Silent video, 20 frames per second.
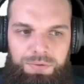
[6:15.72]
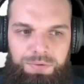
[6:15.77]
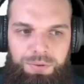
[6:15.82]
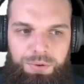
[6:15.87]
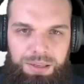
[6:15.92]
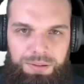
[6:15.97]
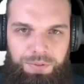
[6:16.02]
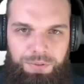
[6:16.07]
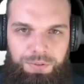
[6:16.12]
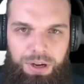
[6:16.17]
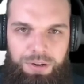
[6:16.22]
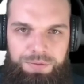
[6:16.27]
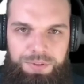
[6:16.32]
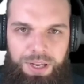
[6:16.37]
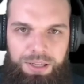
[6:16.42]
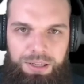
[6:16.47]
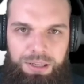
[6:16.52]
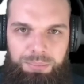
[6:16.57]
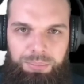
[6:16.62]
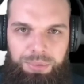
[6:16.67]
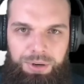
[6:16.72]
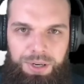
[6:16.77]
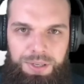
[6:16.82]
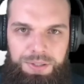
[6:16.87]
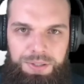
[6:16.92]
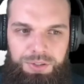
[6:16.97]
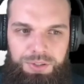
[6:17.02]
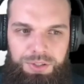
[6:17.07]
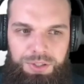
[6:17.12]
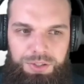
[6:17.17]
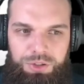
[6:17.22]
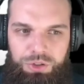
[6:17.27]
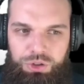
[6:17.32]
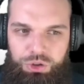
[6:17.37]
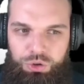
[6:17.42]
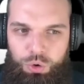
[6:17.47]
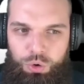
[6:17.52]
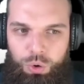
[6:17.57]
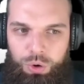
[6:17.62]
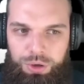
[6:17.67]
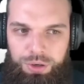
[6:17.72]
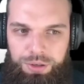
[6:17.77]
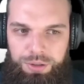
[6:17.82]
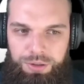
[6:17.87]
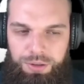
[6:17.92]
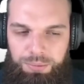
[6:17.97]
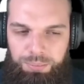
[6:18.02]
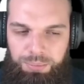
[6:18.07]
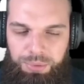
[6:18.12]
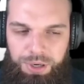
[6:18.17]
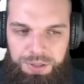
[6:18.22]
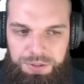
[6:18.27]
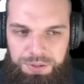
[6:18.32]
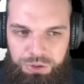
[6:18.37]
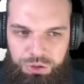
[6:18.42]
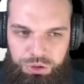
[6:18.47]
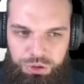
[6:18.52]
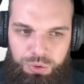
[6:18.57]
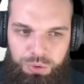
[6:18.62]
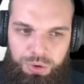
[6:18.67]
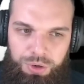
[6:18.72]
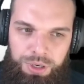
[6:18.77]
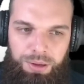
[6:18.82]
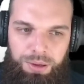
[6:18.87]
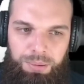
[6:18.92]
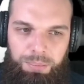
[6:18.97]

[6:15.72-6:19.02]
for the five daily prayers, it's short. The prayers are short.